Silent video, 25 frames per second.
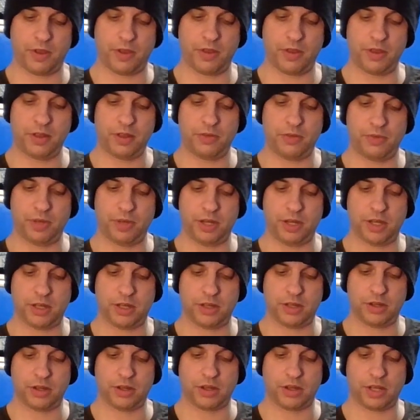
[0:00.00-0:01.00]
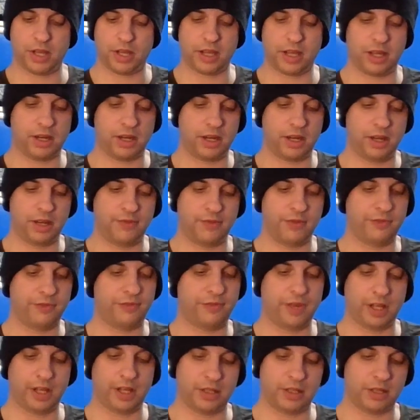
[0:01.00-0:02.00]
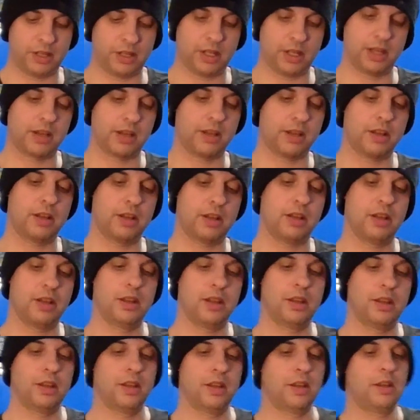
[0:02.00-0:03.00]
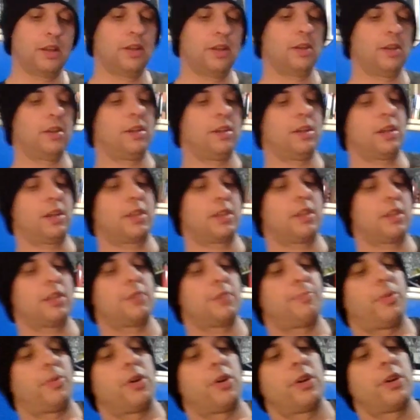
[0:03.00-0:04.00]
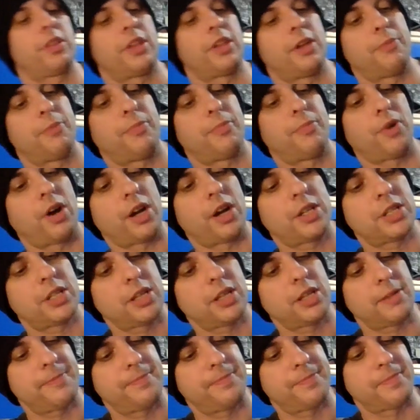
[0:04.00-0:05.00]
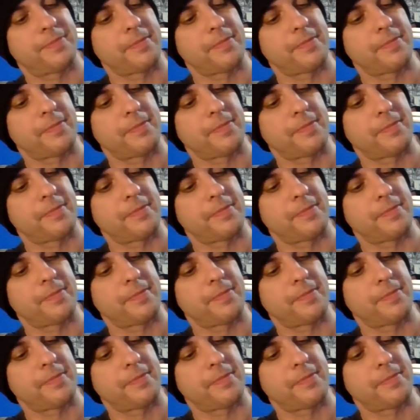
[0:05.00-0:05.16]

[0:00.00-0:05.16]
This really doesn't look like it even fits. Like this part of the unboxing